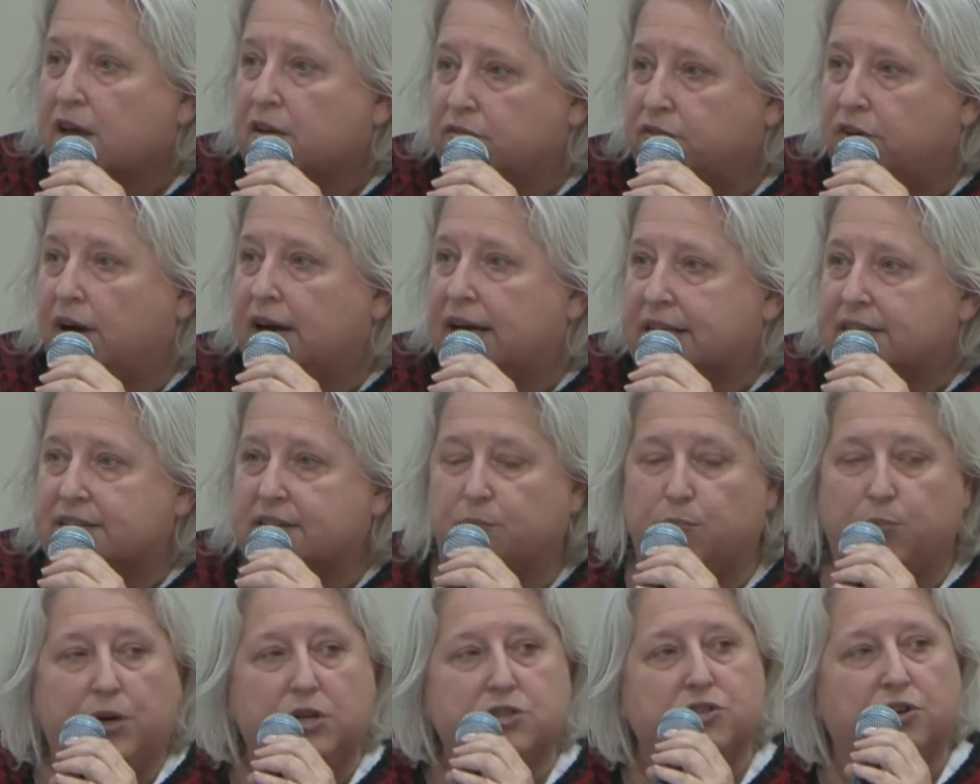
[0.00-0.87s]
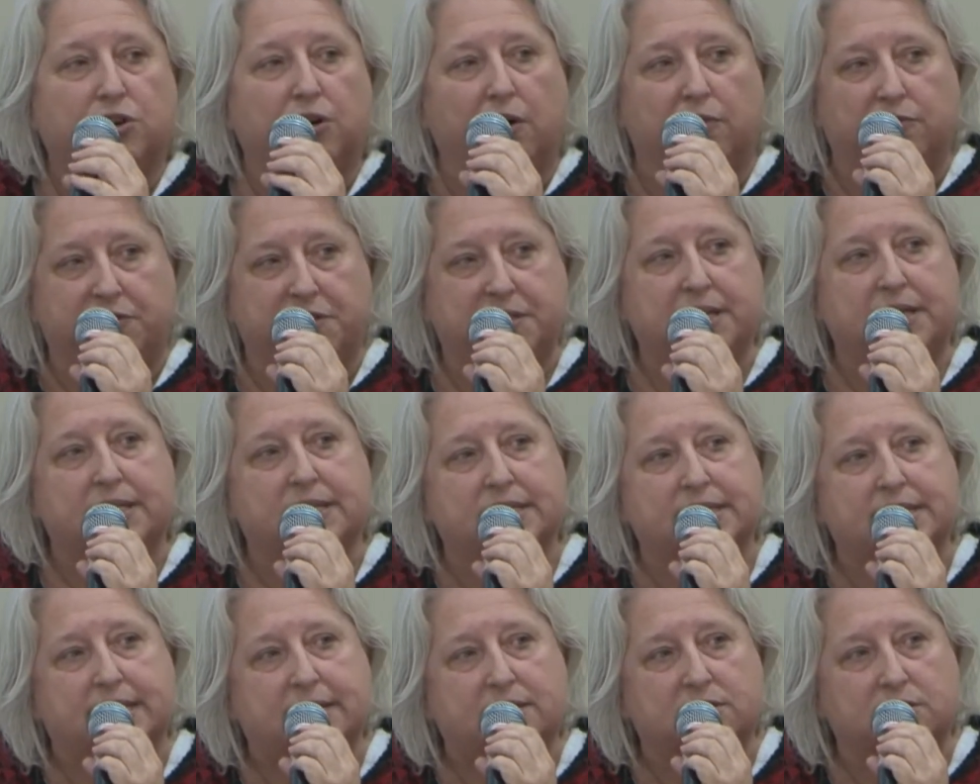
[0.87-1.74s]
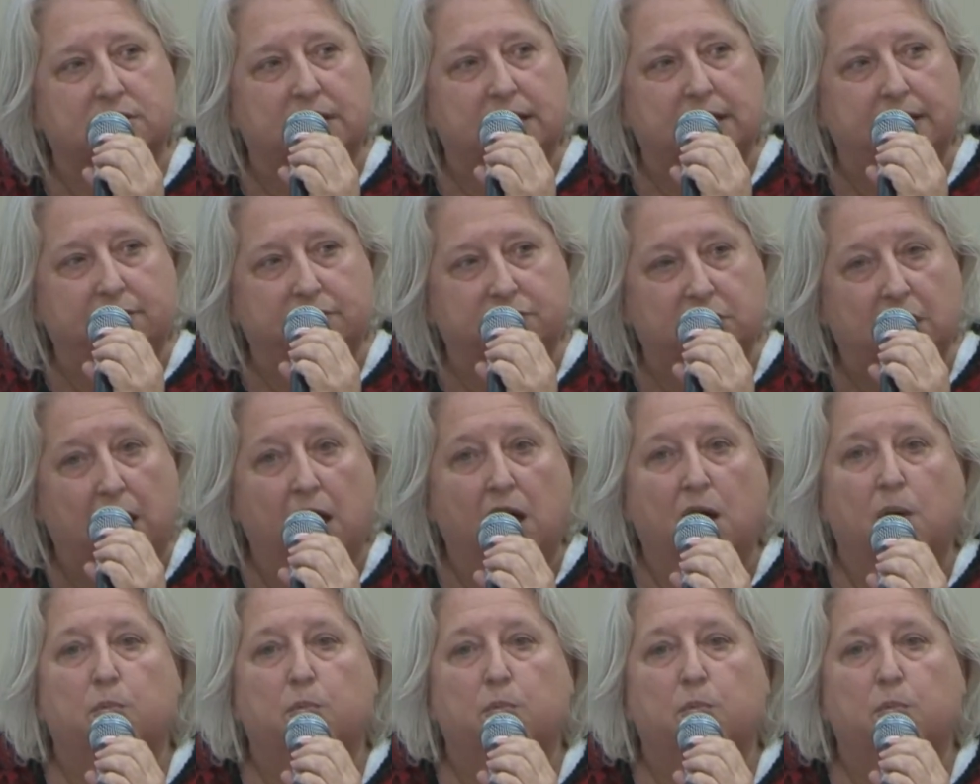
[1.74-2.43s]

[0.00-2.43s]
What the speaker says: for example, the confidence and the lift,